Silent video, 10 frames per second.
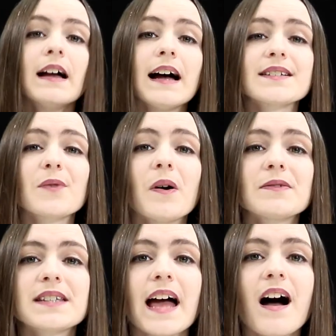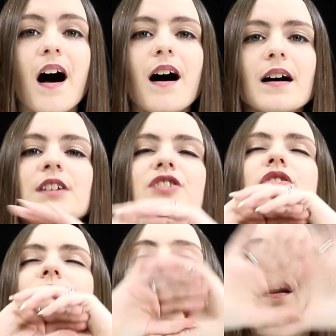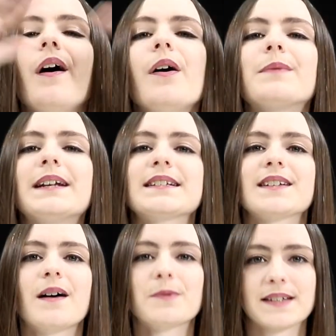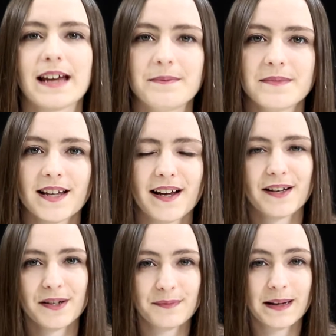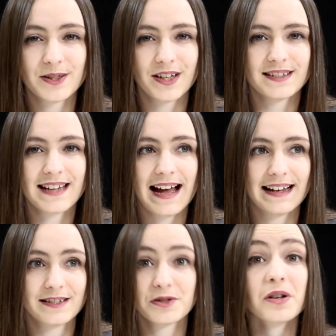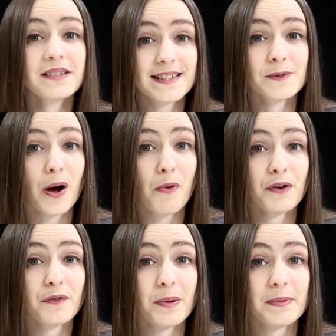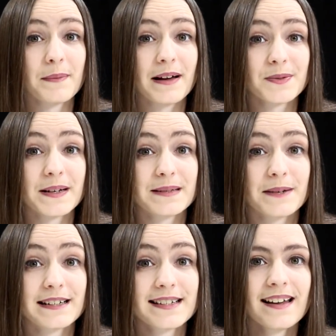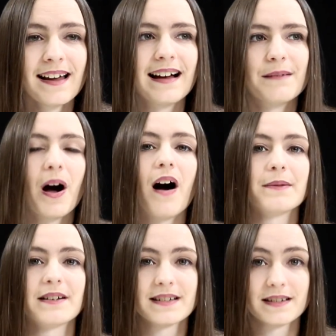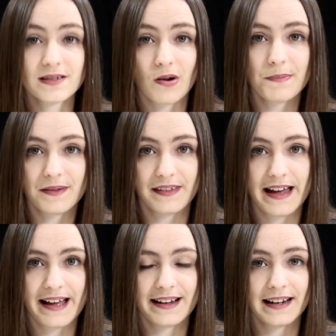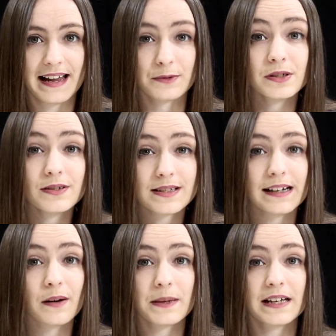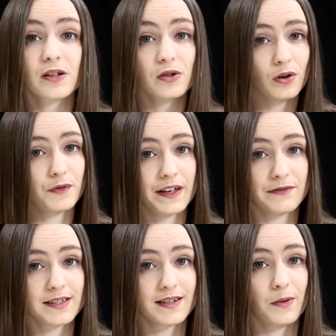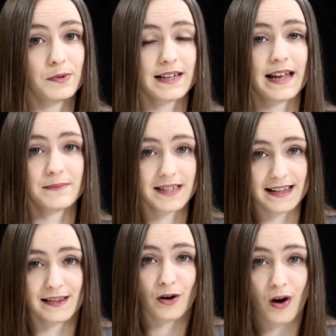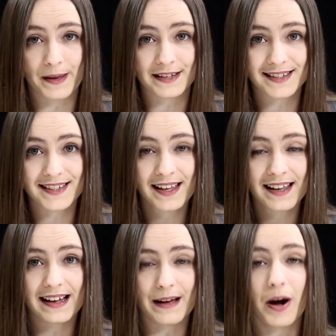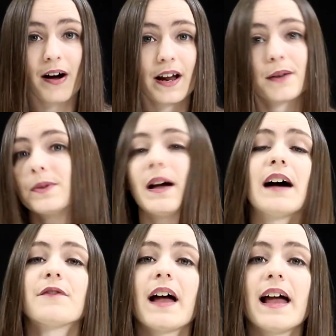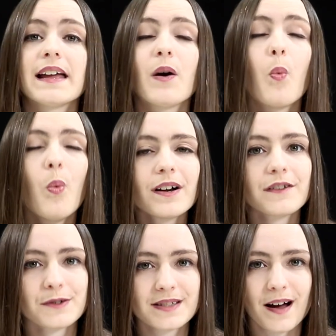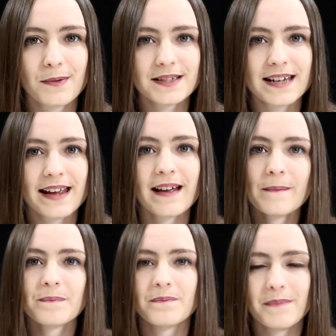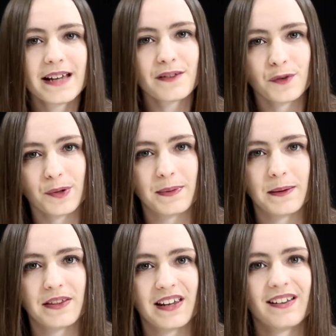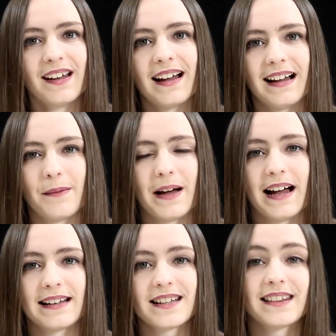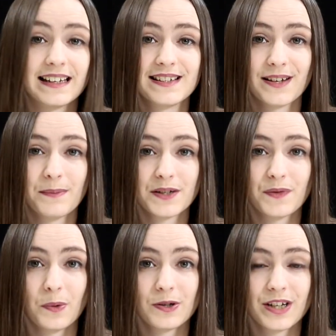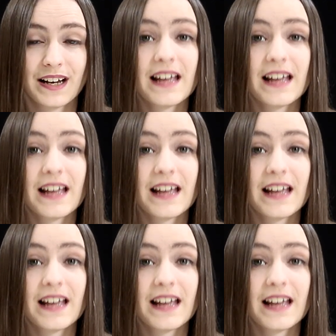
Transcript: And so whilst there are so many Star Wars games that I could have mentioned and could still go on for probably about 20 minutes, I'm going to stop there and allow you to tell me your favourite Star Wars games in the comments. I hope you have a wonderful Star Wars day. May the Force be with you, and thank you so much for watching.